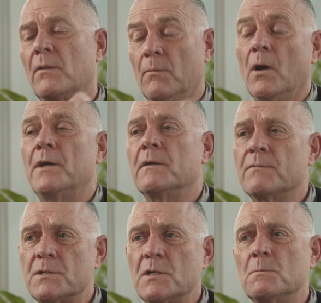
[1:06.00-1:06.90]
the writing
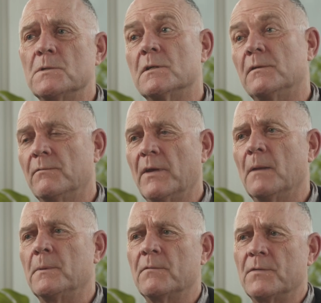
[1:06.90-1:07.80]
of assessments, the
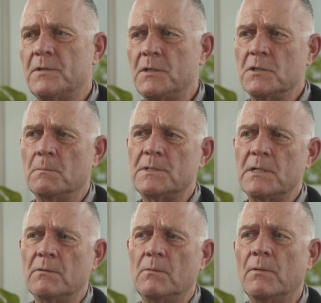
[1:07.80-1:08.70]
developing of the teaching
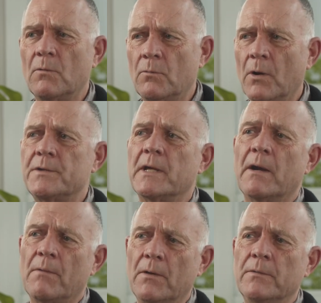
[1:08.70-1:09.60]
material. We're all writing
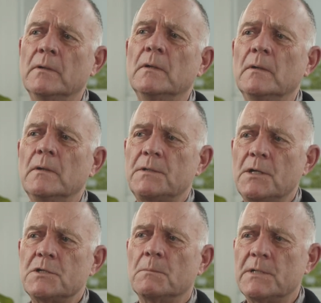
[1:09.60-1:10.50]
our own
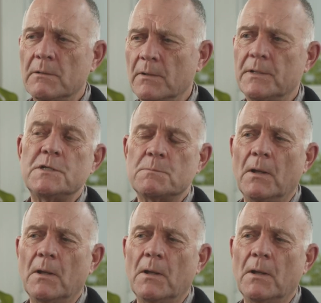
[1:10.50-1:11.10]
teaching material at each